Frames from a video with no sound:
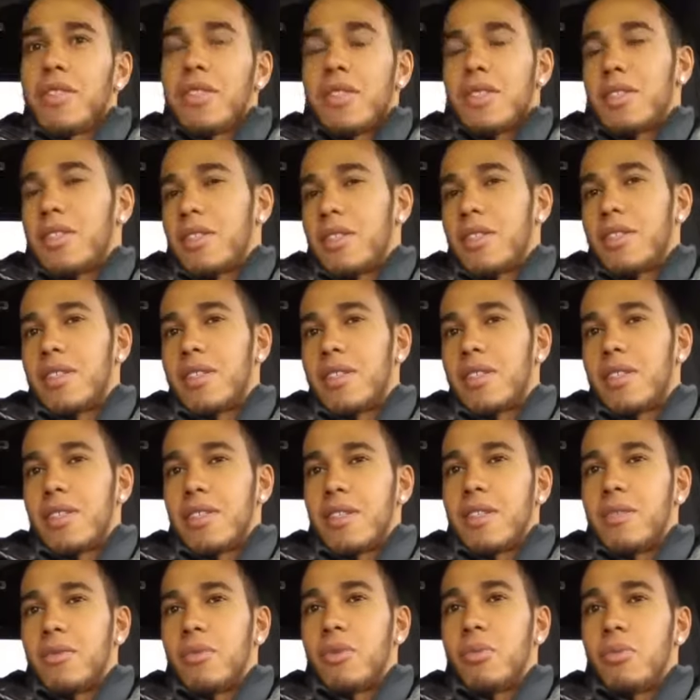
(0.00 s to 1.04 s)
it's it's
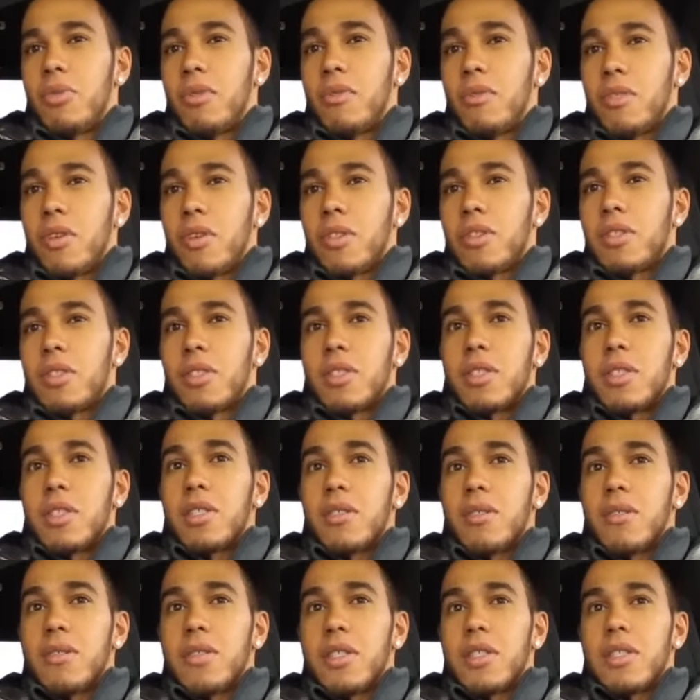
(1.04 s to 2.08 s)
a real privilege, because it's
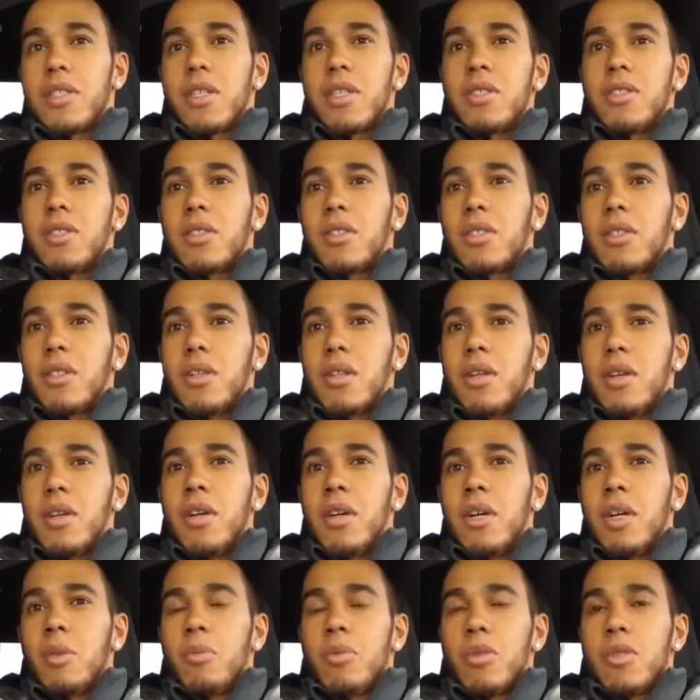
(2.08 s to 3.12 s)
obviously such a
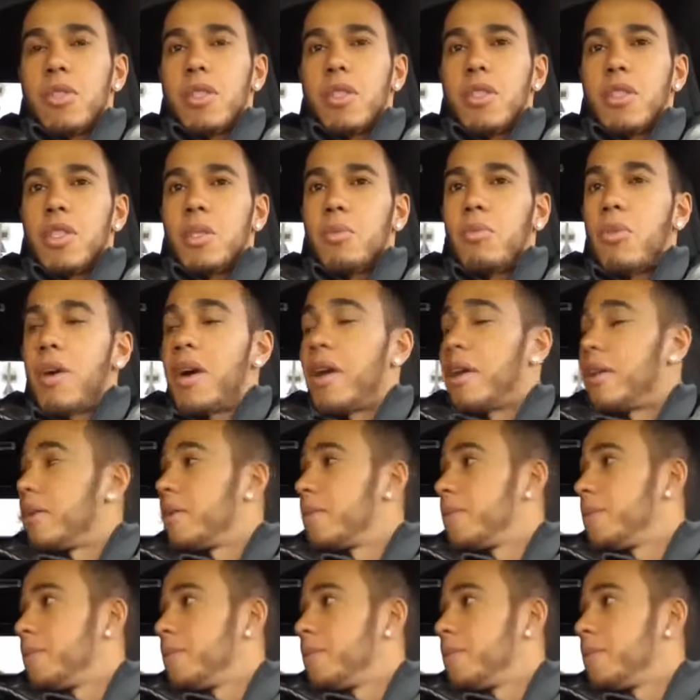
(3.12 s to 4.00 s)
prestigious brand.